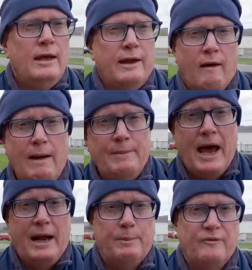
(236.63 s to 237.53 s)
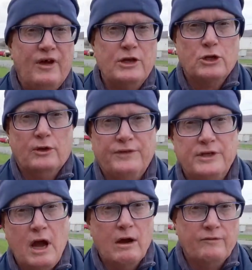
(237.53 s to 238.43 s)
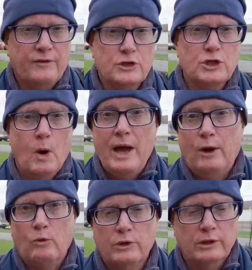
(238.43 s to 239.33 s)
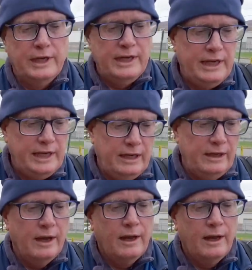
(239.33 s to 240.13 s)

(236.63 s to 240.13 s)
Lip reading: Now, I'm not a professional photographer, so I don't really need